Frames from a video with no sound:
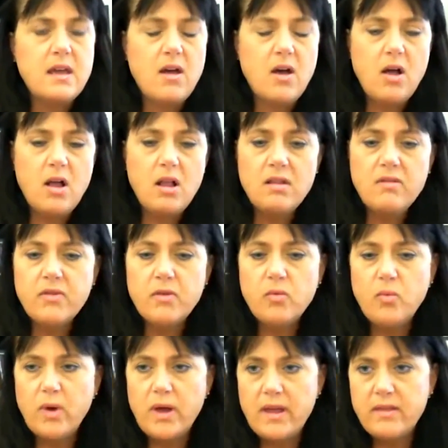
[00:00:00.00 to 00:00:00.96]
all of the
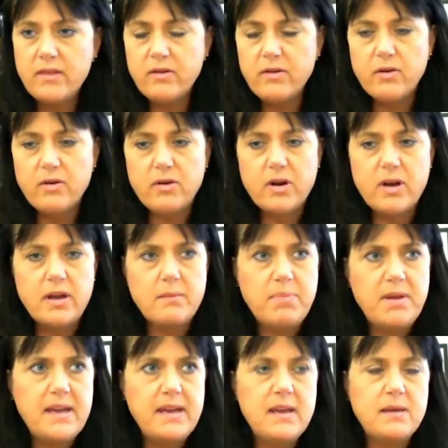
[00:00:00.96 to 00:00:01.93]
weather,
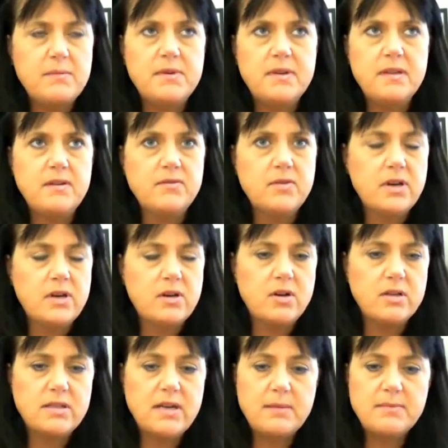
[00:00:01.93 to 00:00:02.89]
picking up and delivering at
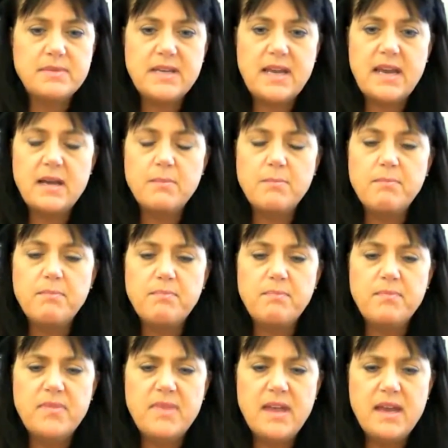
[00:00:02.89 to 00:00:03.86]
all times, and
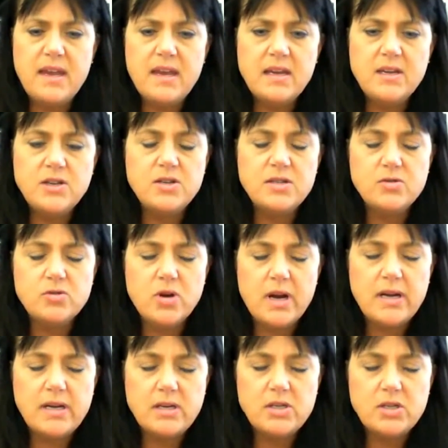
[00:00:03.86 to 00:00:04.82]
they just
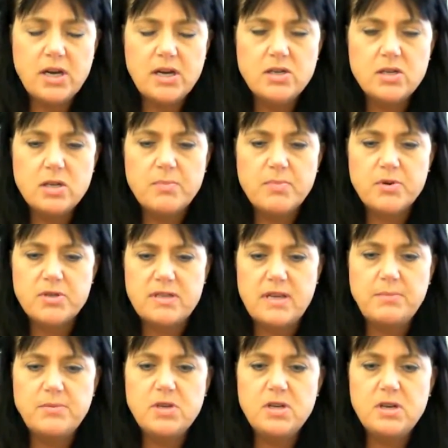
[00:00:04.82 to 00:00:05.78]
trying to change the
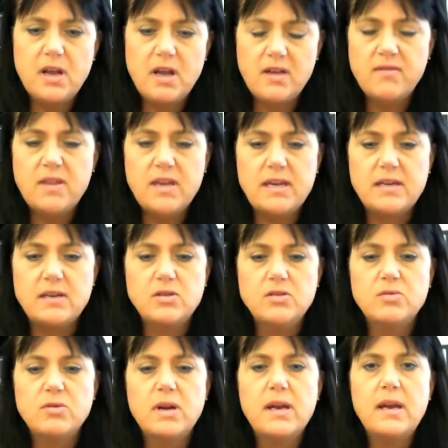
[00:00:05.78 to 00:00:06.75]
perception of the
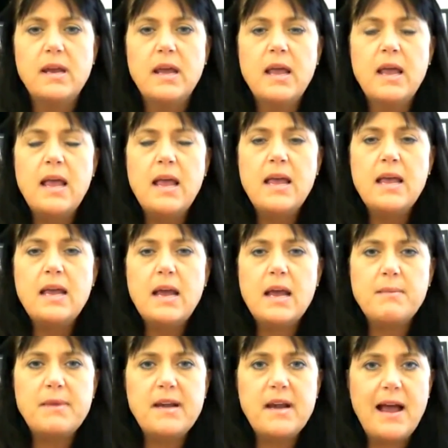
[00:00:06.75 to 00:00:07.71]
industry.
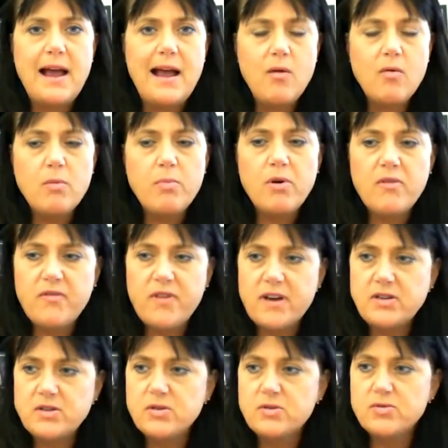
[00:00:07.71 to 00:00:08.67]
I mean, our
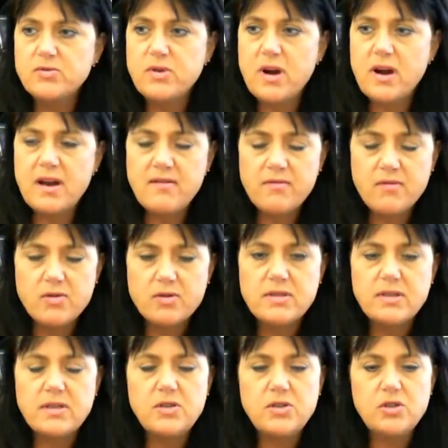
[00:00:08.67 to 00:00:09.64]
professional
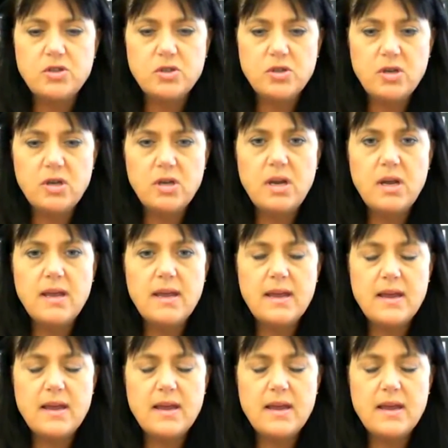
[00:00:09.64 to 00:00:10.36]
drivers should